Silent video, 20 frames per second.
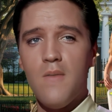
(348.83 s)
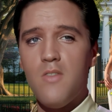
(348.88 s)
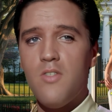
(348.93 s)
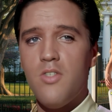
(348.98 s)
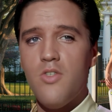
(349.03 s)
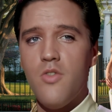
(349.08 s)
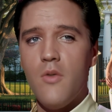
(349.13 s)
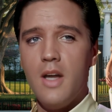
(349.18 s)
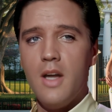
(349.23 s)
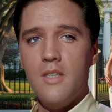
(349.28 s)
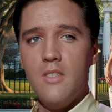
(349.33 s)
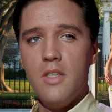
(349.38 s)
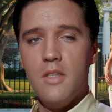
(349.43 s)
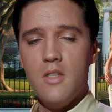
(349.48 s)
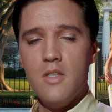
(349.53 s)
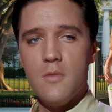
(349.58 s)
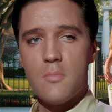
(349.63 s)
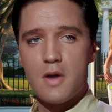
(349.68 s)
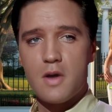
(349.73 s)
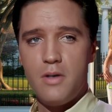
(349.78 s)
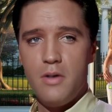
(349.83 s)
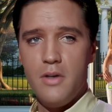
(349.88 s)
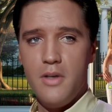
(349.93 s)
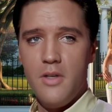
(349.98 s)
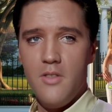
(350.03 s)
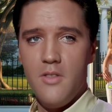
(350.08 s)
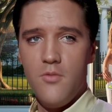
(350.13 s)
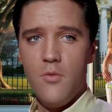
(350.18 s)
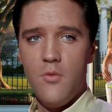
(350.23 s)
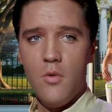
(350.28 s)
Strengthened
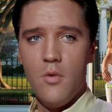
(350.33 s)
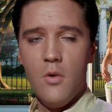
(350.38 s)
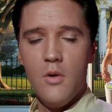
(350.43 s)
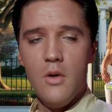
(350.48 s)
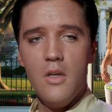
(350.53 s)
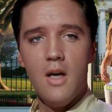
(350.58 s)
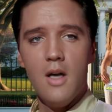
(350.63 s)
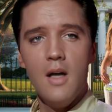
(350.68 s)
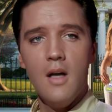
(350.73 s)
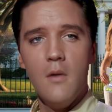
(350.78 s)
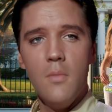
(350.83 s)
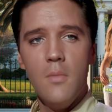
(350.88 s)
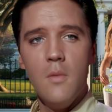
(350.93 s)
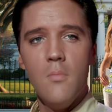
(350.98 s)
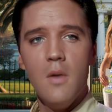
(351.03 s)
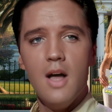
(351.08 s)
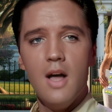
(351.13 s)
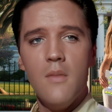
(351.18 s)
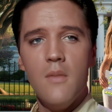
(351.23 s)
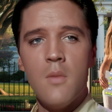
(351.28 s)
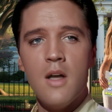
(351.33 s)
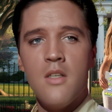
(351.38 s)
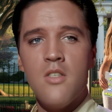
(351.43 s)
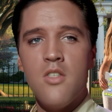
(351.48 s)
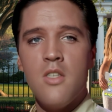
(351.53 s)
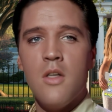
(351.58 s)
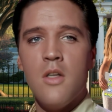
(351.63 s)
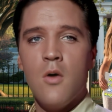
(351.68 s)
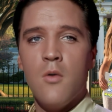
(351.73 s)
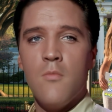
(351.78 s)
America's rural economy by
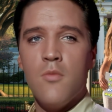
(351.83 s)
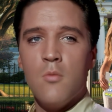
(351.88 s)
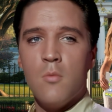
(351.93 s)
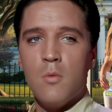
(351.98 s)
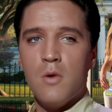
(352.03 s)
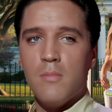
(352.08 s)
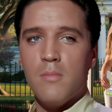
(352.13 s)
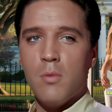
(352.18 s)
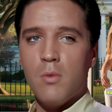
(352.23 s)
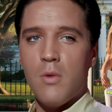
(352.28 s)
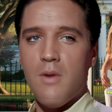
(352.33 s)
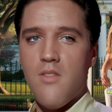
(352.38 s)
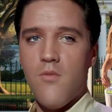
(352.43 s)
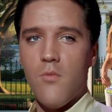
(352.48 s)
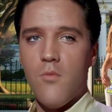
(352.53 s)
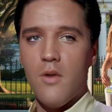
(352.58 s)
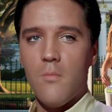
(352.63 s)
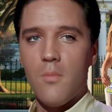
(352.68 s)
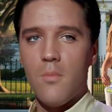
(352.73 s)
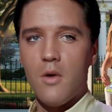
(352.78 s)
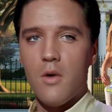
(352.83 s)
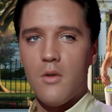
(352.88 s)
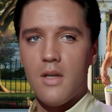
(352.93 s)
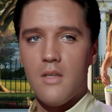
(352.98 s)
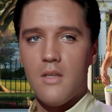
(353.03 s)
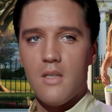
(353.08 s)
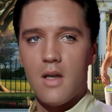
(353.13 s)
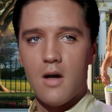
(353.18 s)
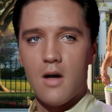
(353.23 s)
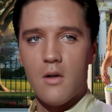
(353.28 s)
investing over $1.3
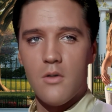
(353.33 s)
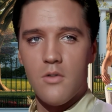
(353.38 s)
billion